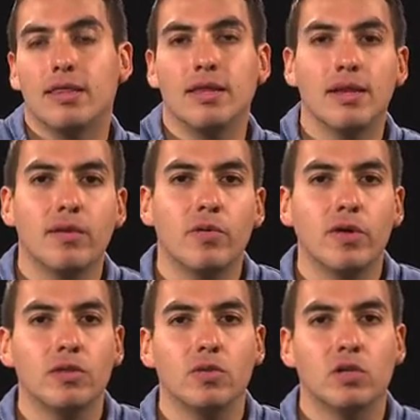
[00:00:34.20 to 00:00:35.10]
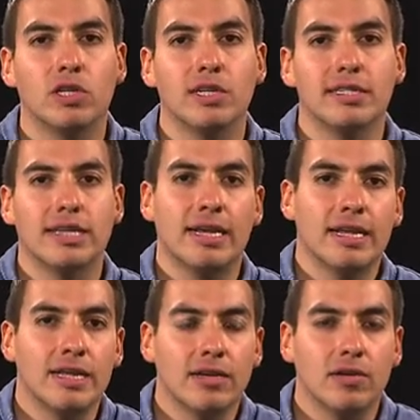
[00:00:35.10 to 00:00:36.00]
deliberate, which is
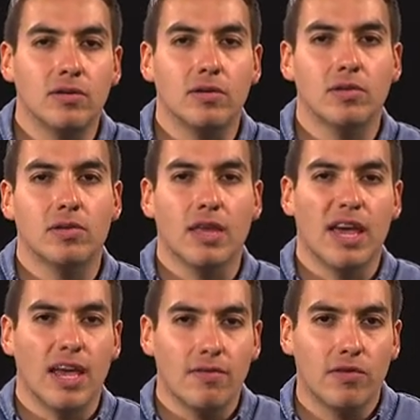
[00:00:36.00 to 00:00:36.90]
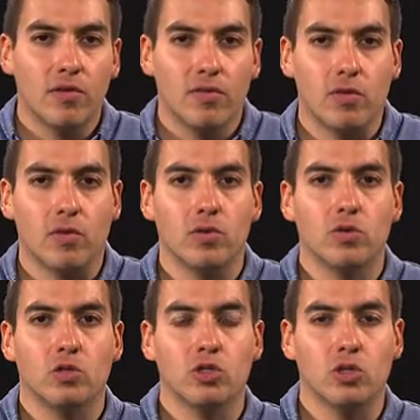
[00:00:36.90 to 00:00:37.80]
analytical, effortful,
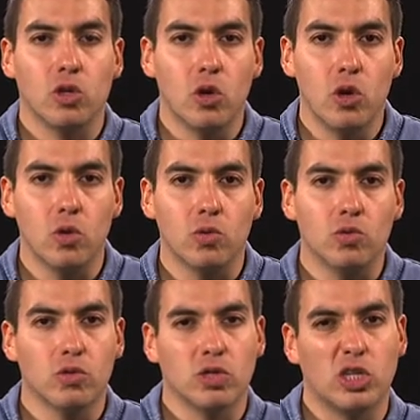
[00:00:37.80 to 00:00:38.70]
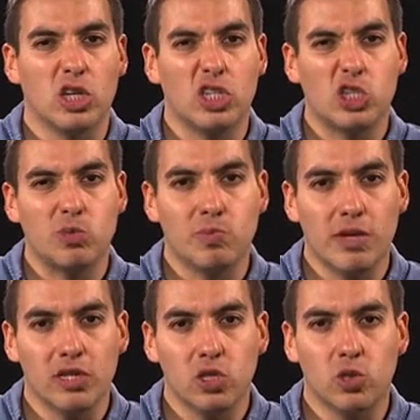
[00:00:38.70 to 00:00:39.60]
slow,
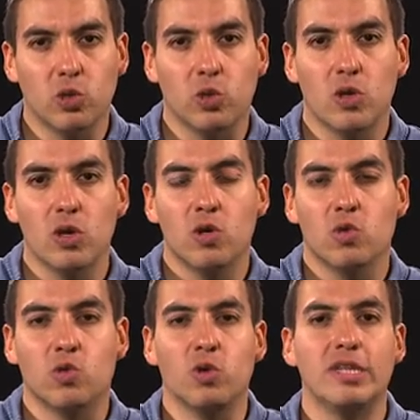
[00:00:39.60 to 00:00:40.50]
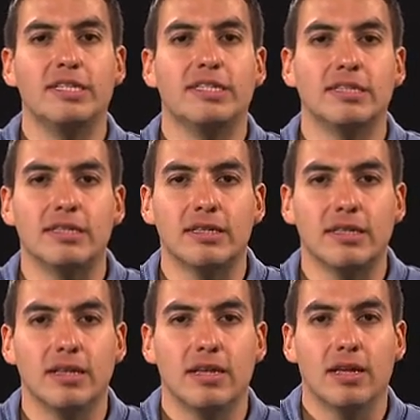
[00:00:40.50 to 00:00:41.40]
judgmental, reason.
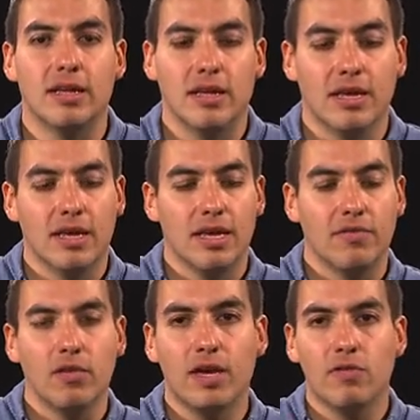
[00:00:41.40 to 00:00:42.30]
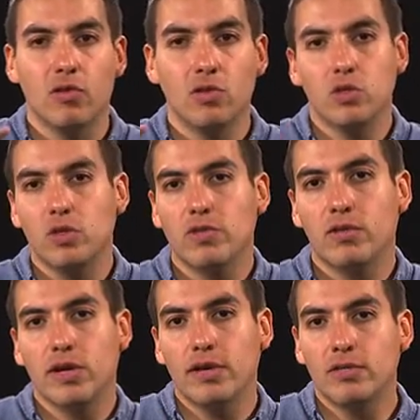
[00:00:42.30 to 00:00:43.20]
If you have those two
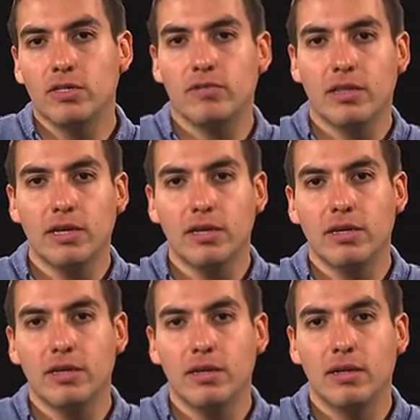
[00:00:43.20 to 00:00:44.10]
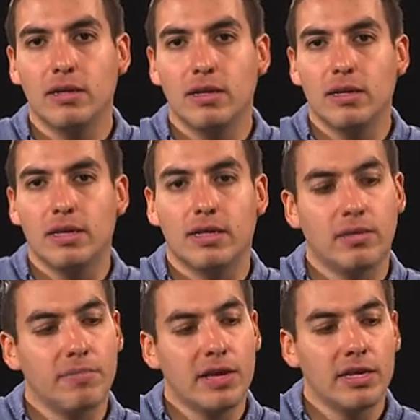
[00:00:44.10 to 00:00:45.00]
different levels of thinking, it
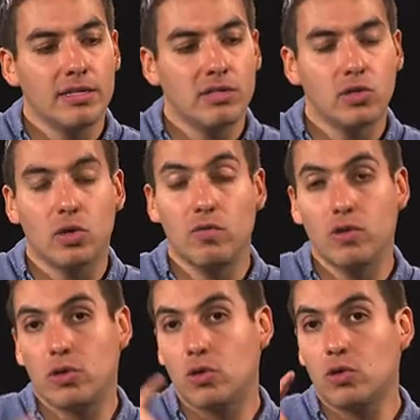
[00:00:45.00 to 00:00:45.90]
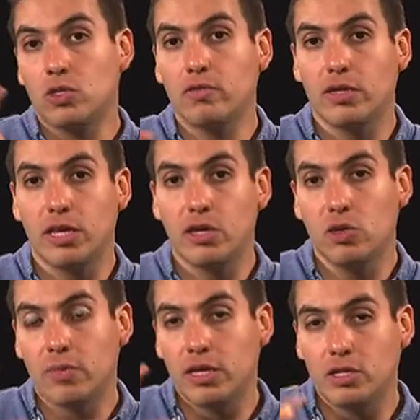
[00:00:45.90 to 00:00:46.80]
depends. Over the course of a day, you
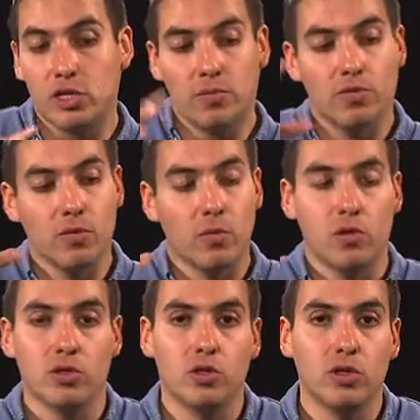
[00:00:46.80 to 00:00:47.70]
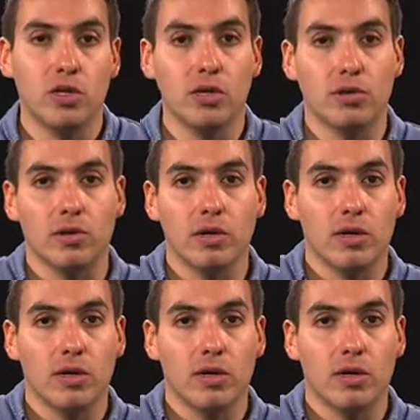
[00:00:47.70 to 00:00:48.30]
may jump from one to the other.